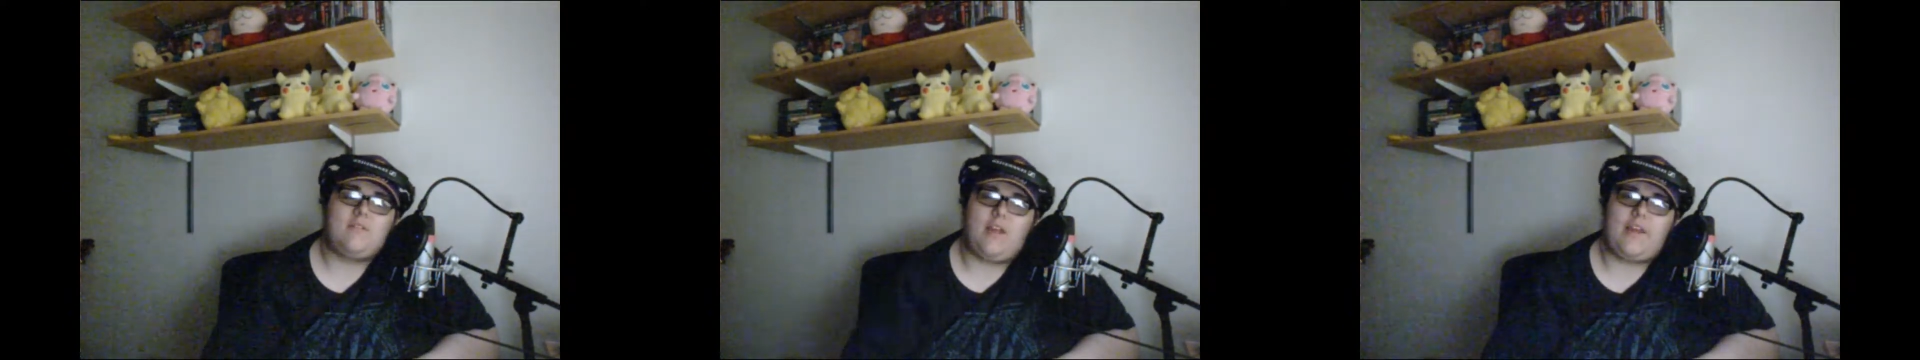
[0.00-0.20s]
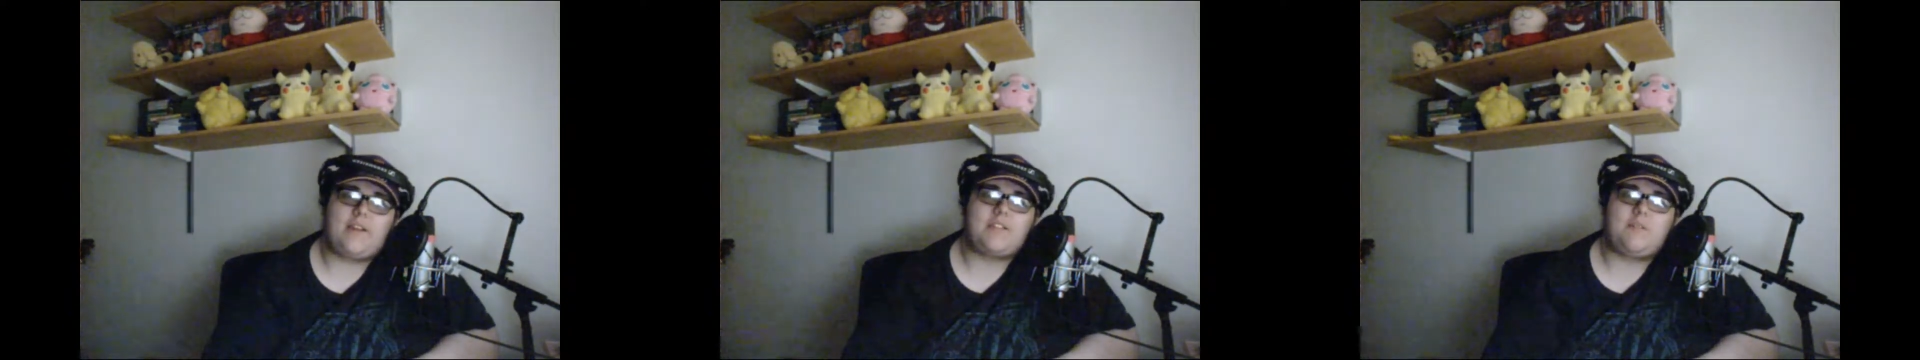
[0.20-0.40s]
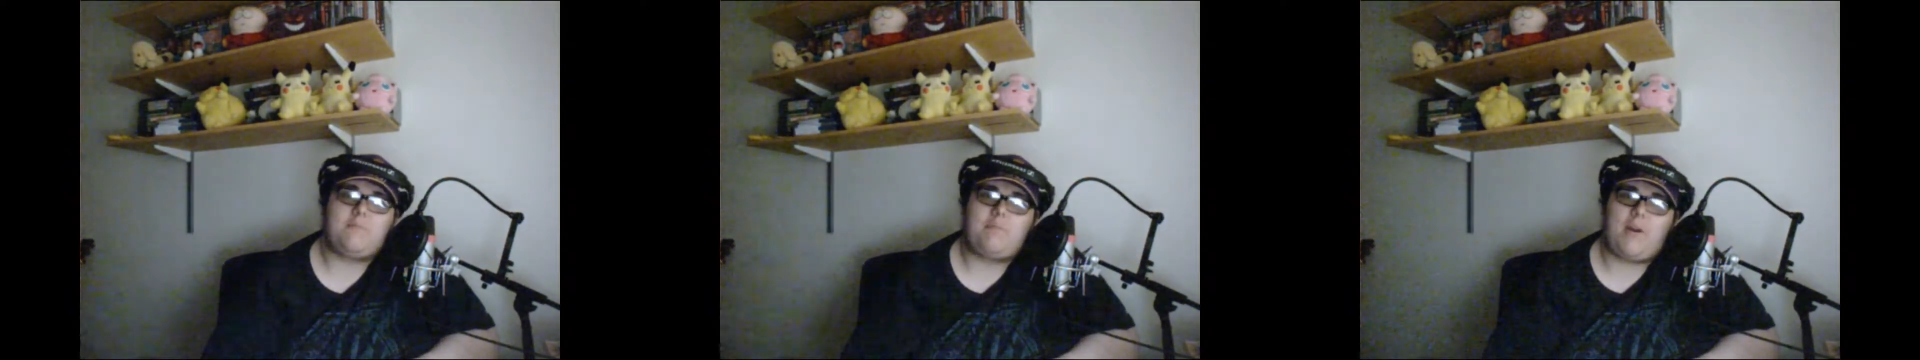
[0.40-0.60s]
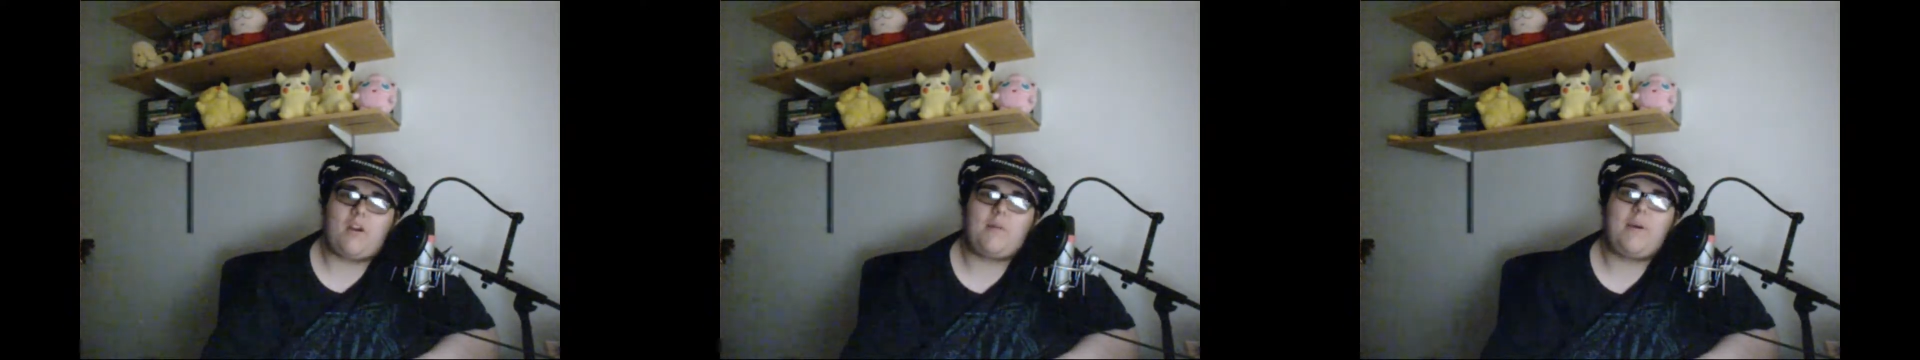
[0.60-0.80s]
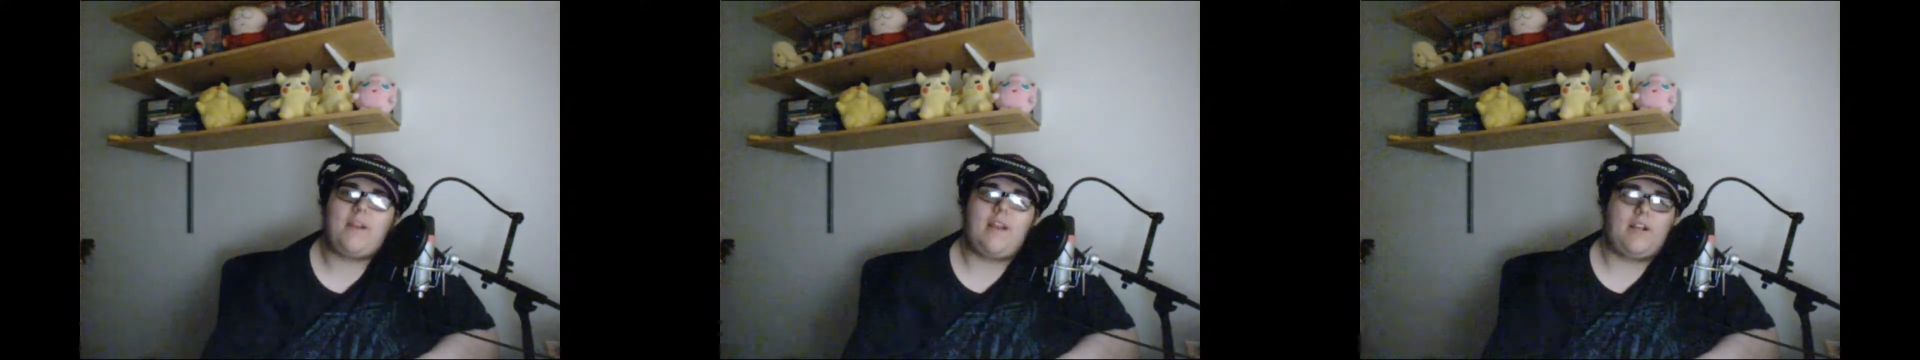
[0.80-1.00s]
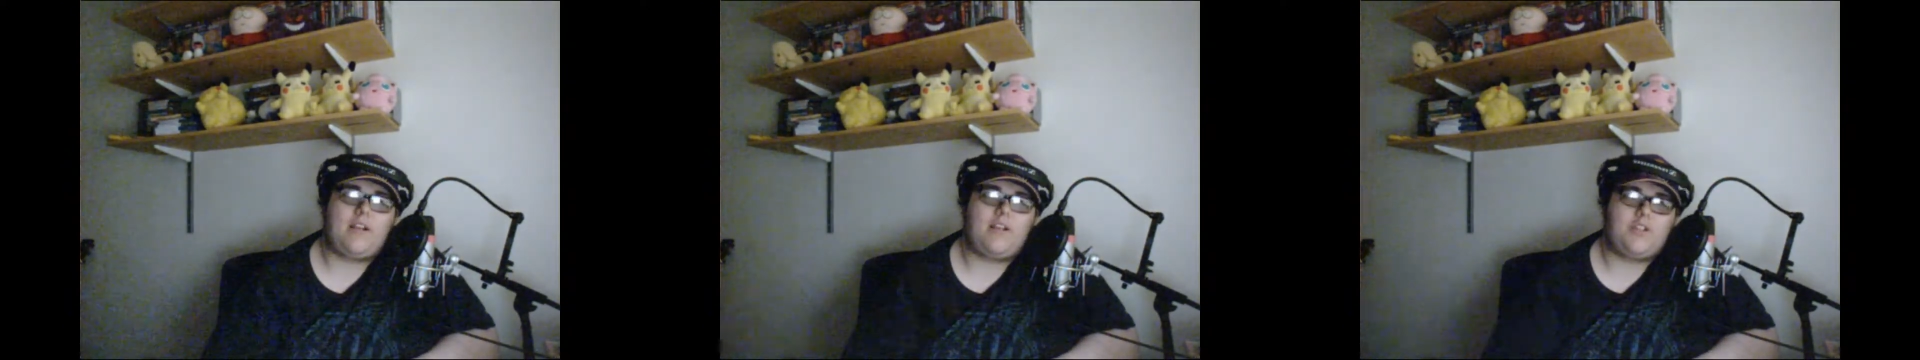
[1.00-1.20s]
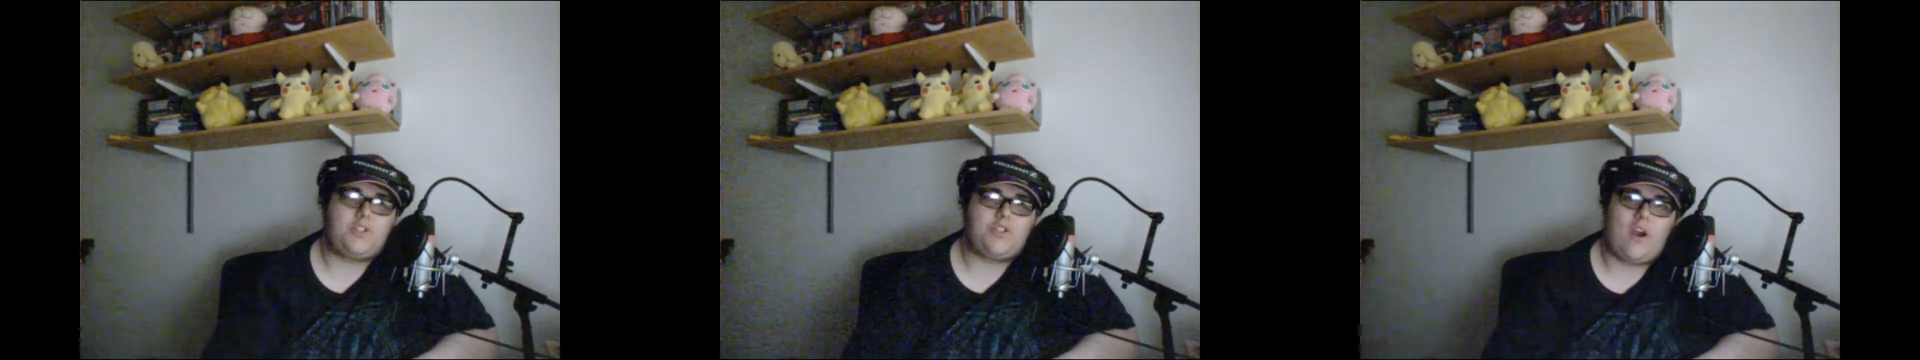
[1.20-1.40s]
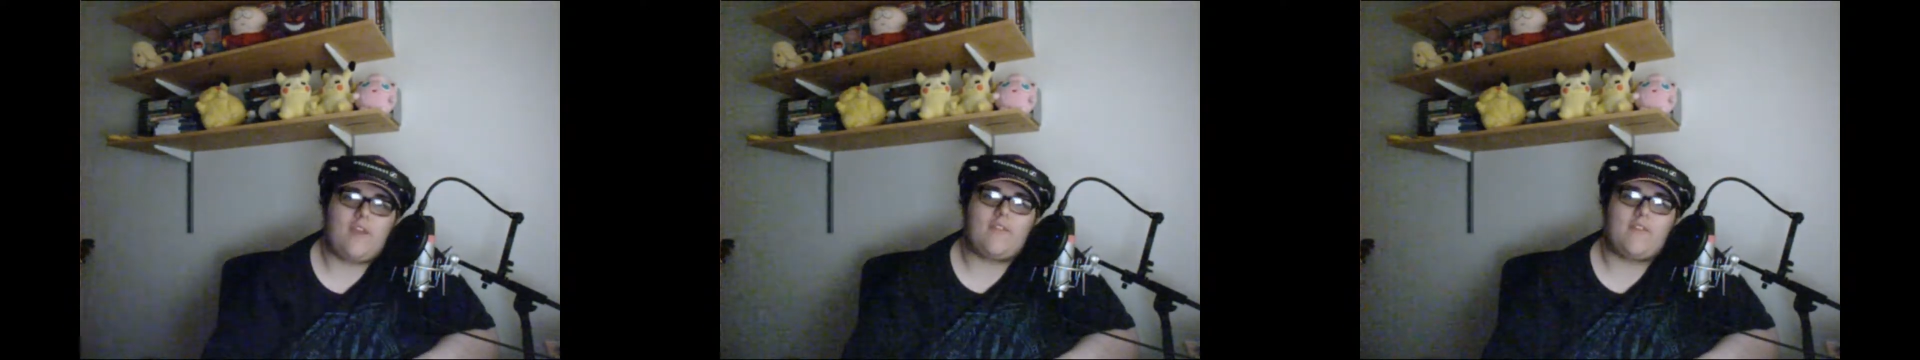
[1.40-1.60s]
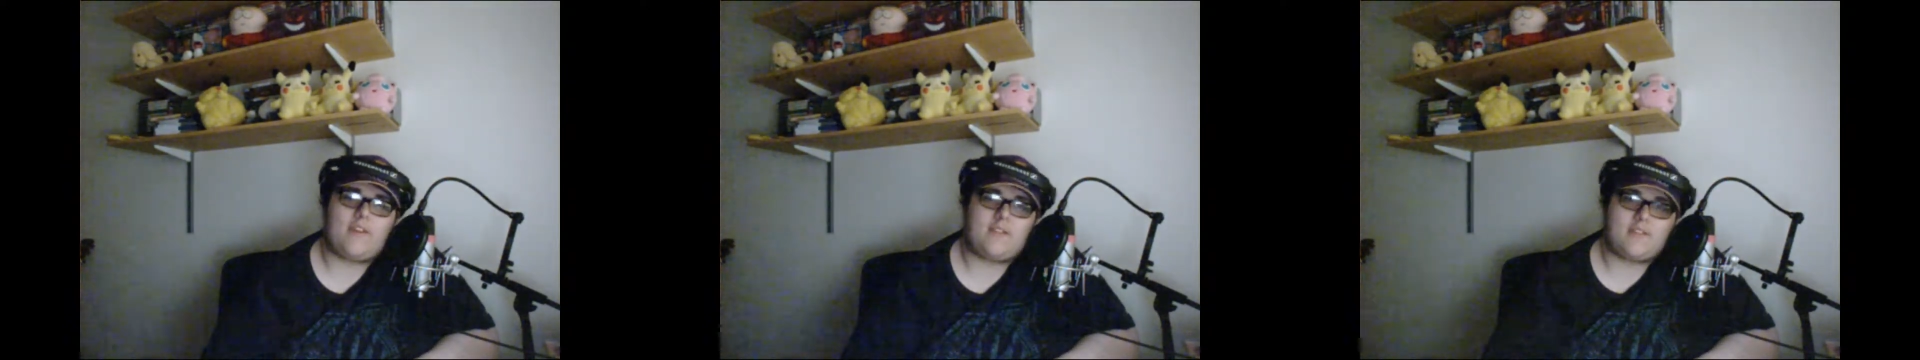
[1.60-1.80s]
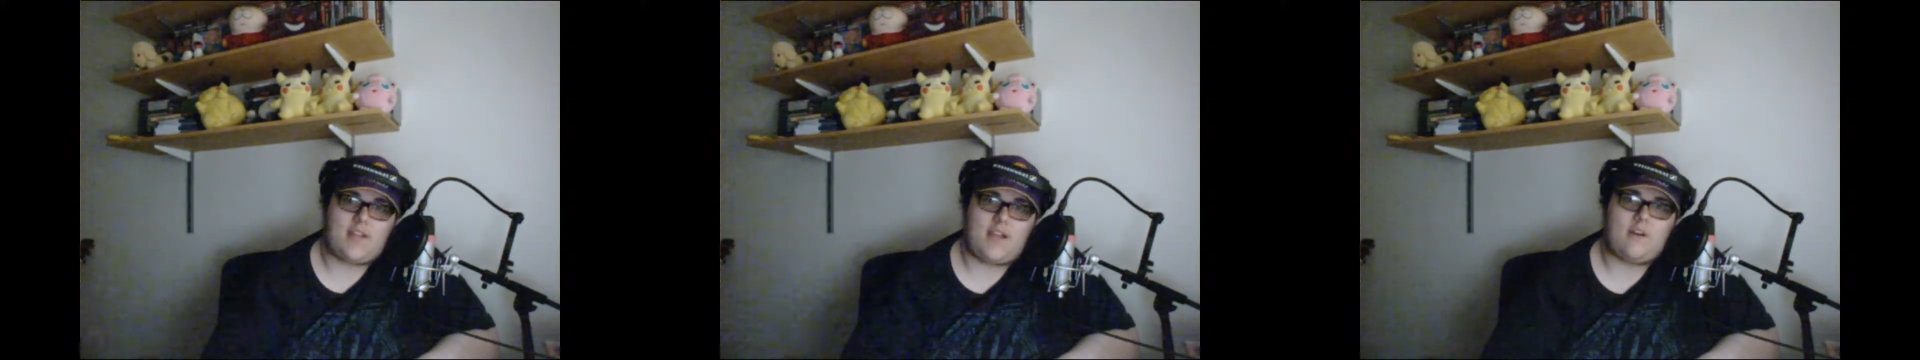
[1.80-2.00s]
and try
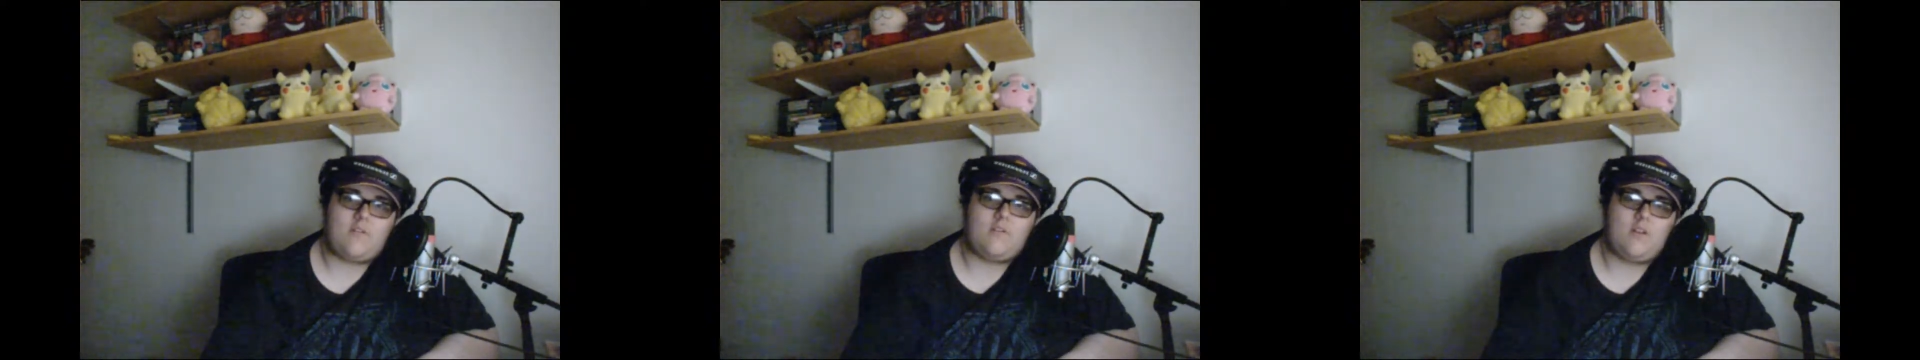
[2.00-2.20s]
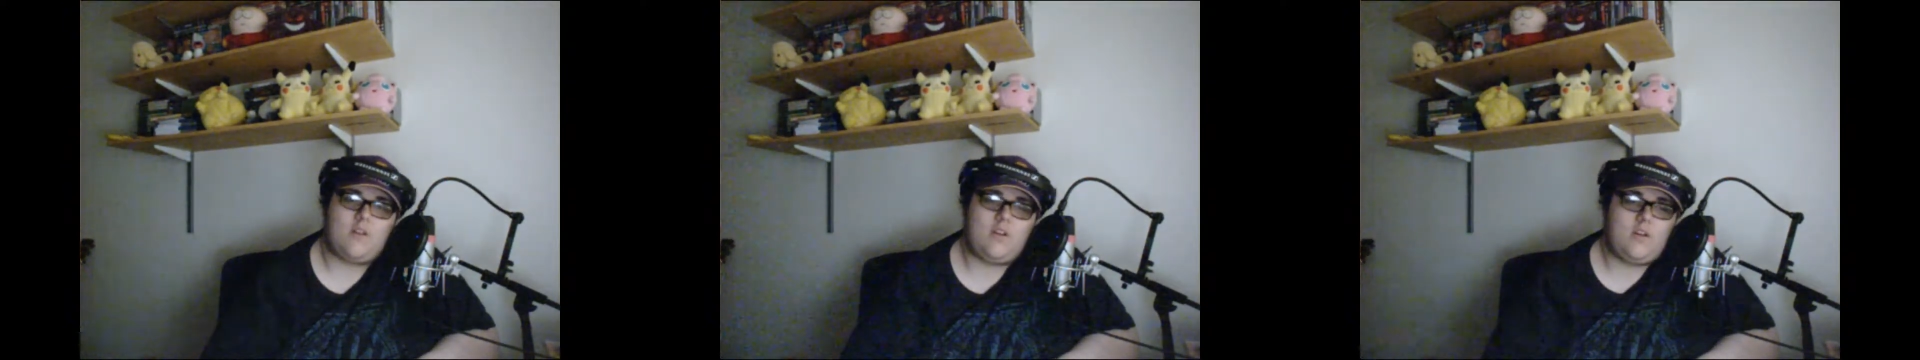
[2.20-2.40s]
things out.